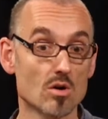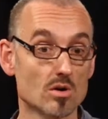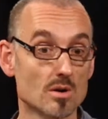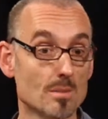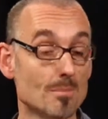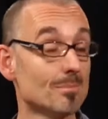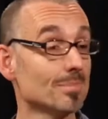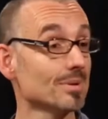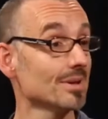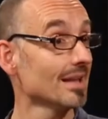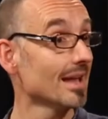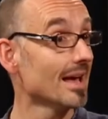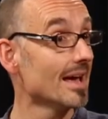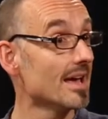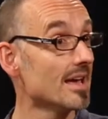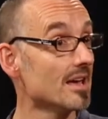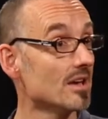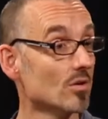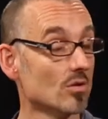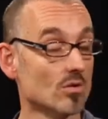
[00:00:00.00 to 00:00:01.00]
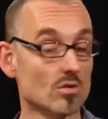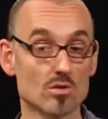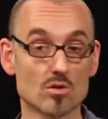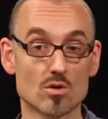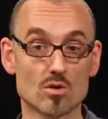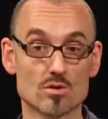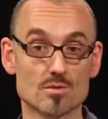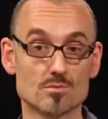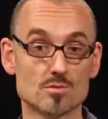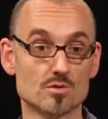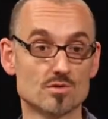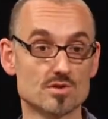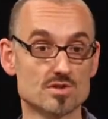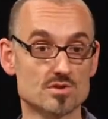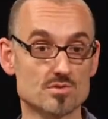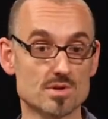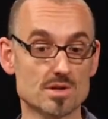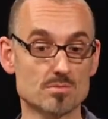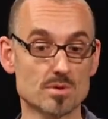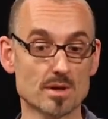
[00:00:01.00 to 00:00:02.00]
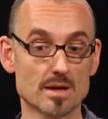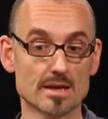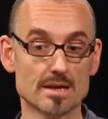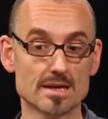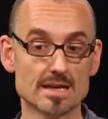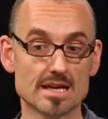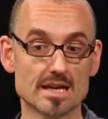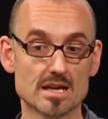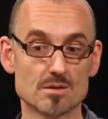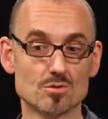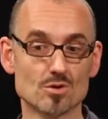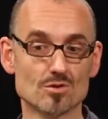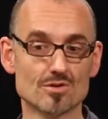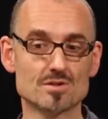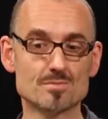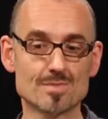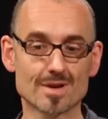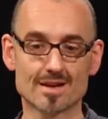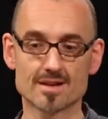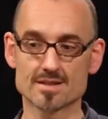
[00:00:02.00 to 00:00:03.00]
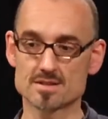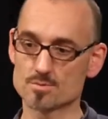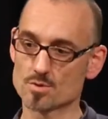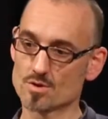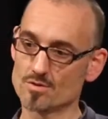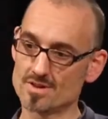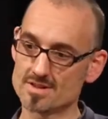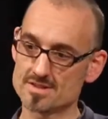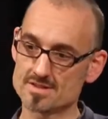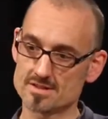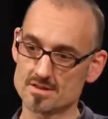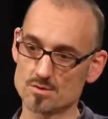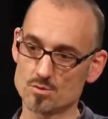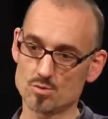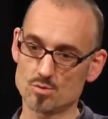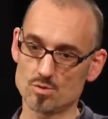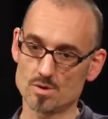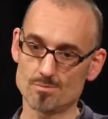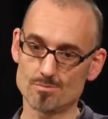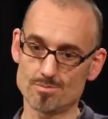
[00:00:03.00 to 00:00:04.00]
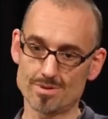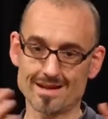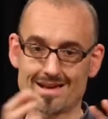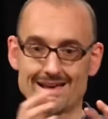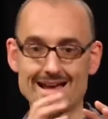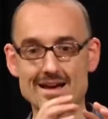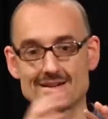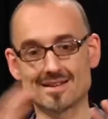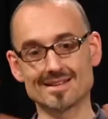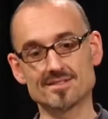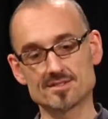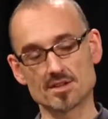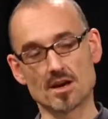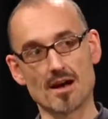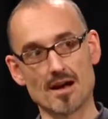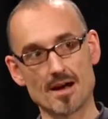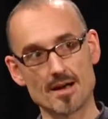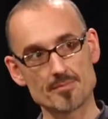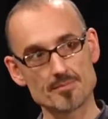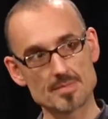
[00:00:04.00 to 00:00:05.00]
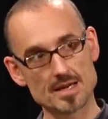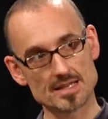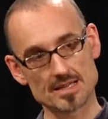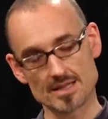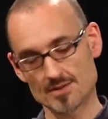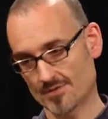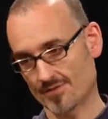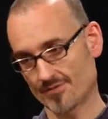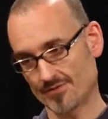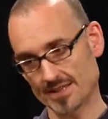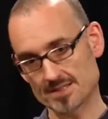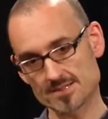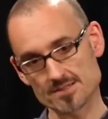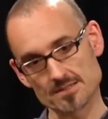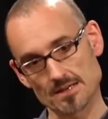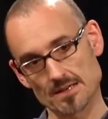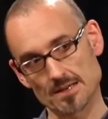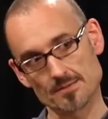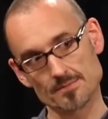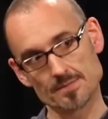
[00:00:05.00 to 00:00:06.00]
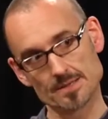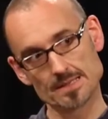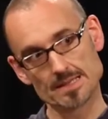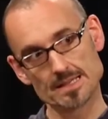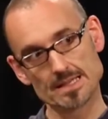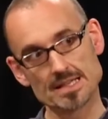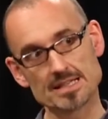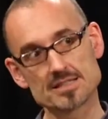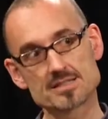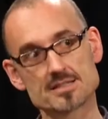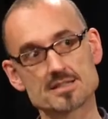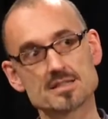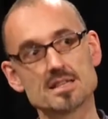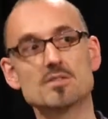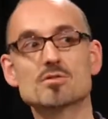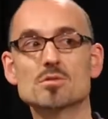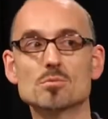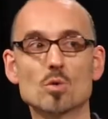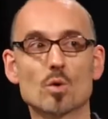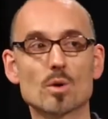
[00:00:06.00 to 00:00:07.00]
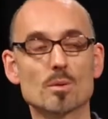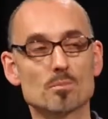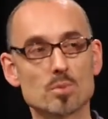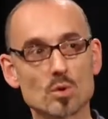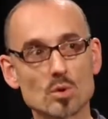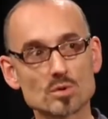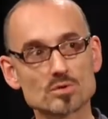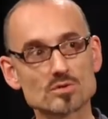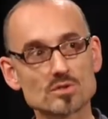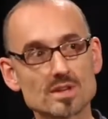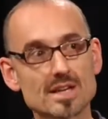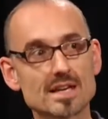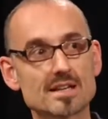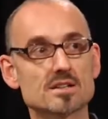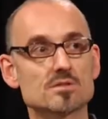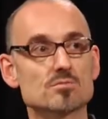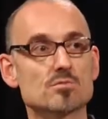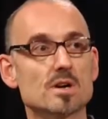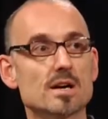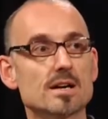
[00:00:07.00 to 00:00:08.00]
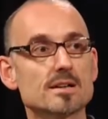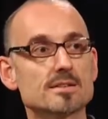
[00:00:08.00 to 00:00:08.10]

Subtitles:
a play or a movie screenplay. In movies, because movies play out in time and they have a fixed time, it's even more important you get it right.